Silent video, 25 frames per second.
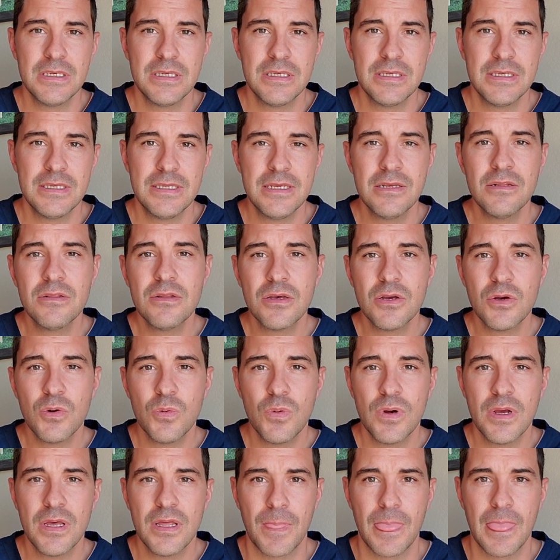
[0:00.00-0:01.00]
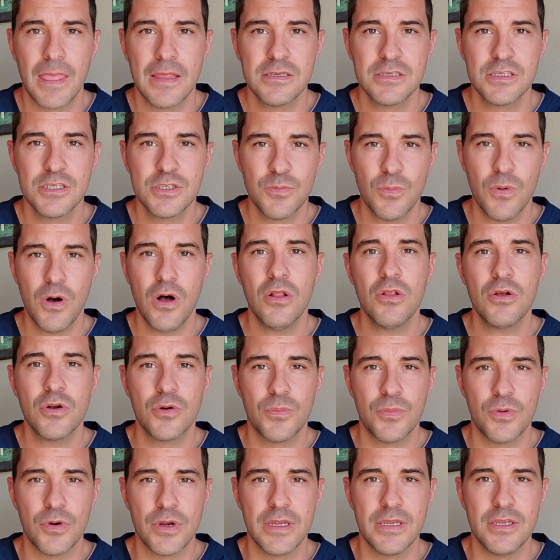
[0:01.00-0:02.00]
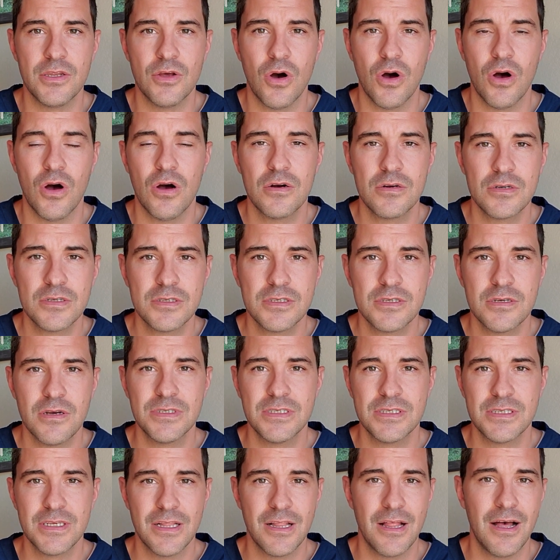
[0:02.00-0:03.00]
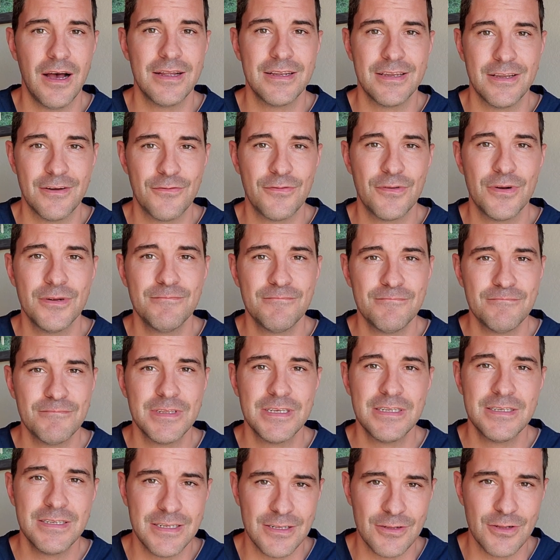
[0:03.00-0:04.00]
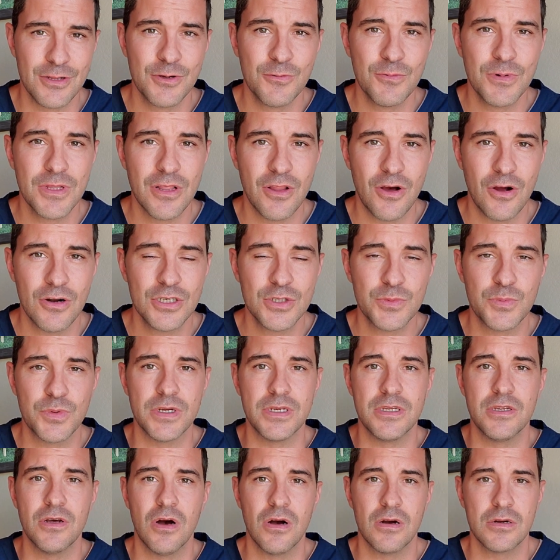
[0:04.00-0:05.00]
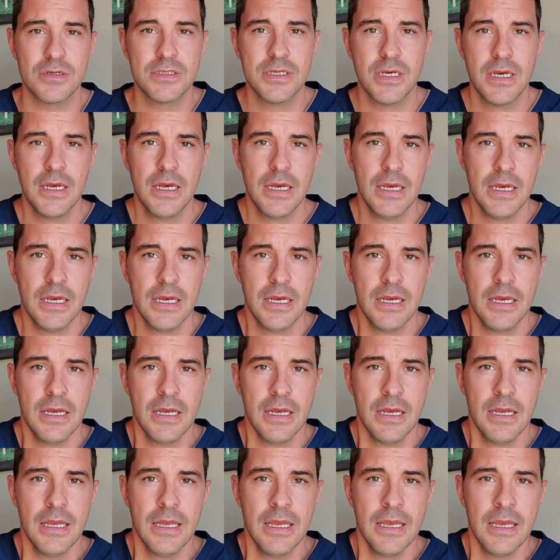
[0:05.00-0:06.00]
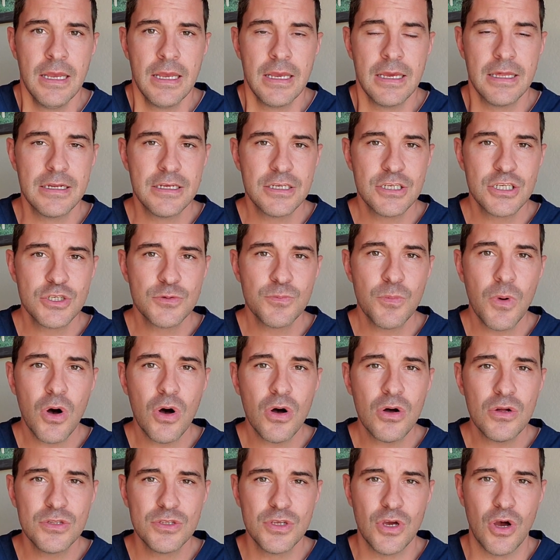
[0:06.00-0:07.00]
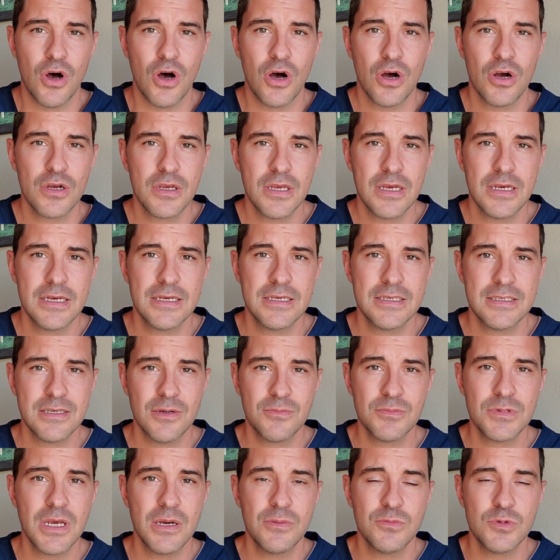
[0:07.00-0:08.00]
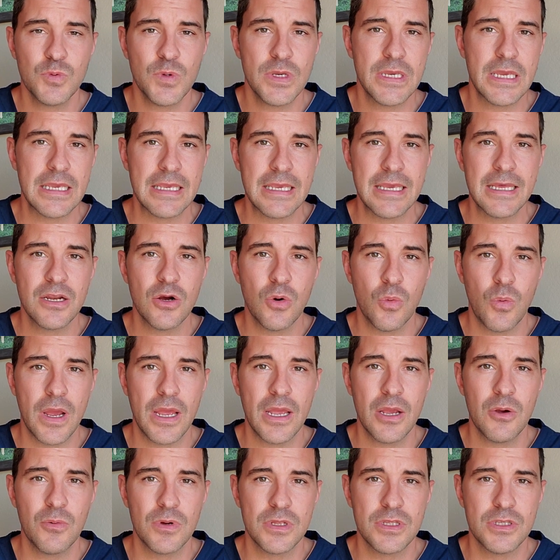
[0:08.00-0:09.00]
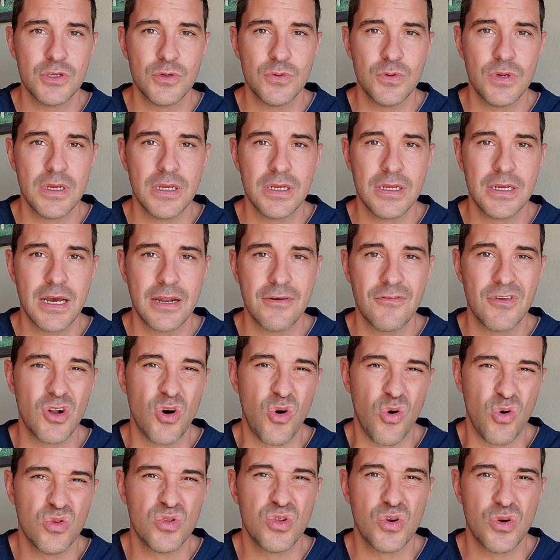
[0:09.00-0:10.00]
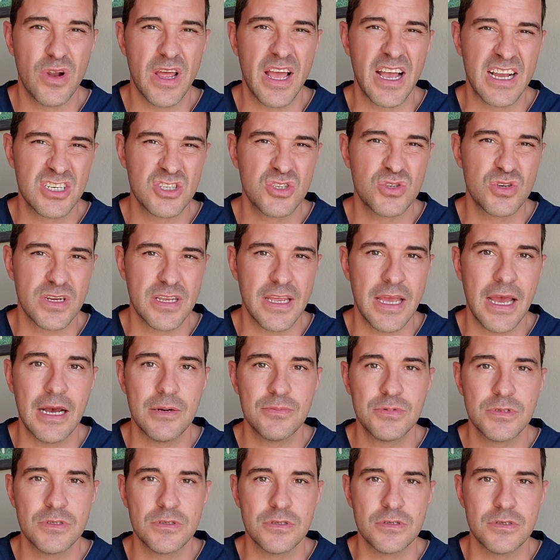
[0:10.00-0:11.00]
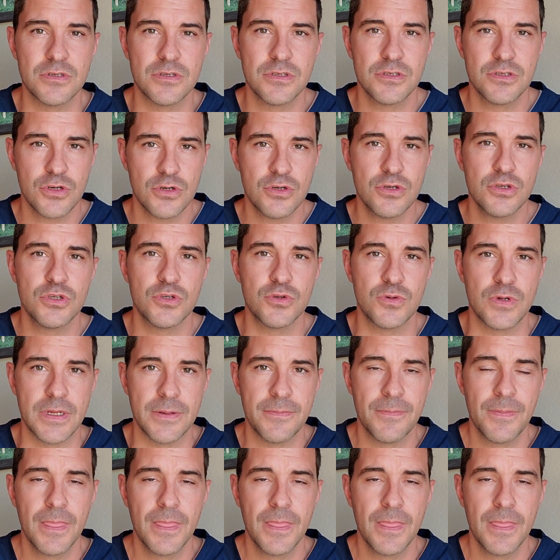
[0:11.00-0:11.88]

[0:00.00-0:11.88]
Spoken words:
dealing with smaller breed dogs is a lot different than dealing with large breed dogs. In a small dog, sometimes we can get away with doing kind of an older extracapsular surgery.